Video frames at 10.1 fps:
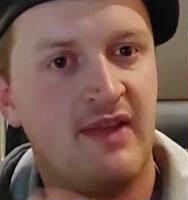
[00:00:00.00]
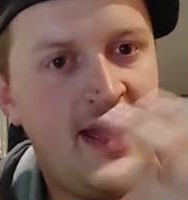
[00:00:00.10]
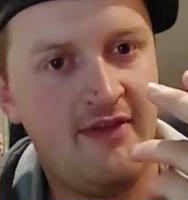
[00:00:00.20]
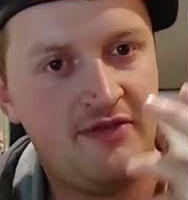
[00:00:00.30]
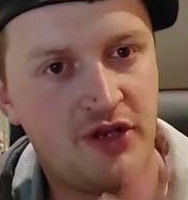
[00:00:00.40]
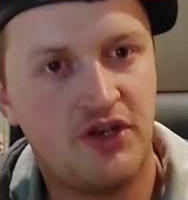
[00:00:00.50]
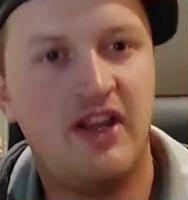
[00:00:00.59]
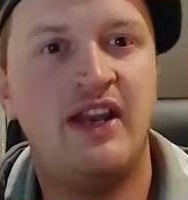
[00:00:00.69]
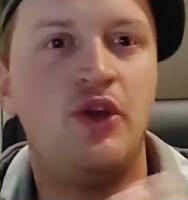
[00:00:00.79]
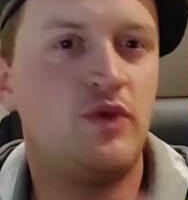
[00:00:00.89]
I have started
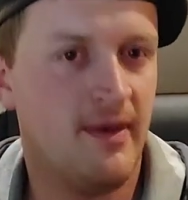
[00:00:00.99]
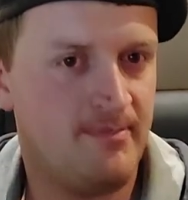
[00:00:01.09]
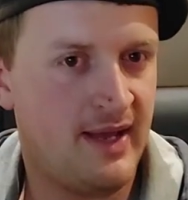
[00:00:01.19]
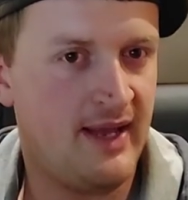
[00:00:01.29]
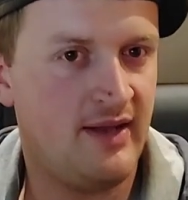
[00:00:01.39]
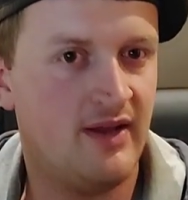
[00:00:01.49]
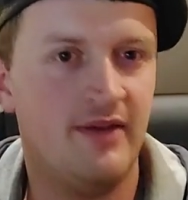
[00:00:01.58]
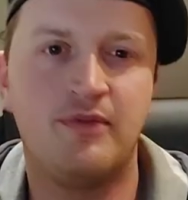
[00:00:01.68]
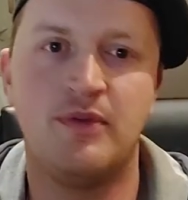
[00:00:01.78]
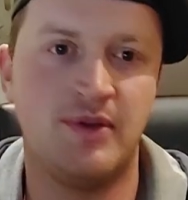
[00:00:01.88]
a new campaign
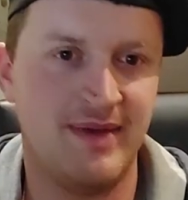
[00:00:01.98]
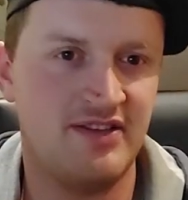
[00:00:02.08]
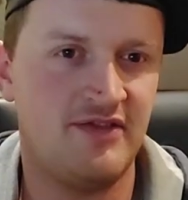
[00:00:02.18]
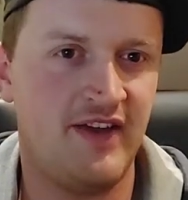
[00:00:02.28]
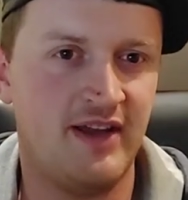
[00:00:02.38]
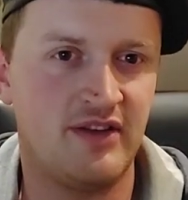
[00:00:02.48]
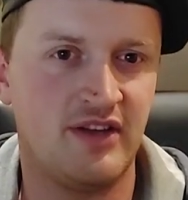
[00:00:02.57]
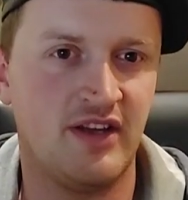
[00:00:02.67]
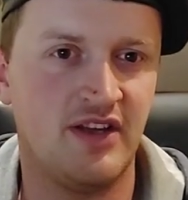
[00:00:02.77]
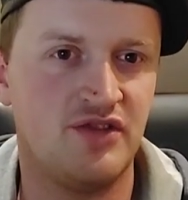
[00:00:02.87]
uh, from the Mass Effect uh,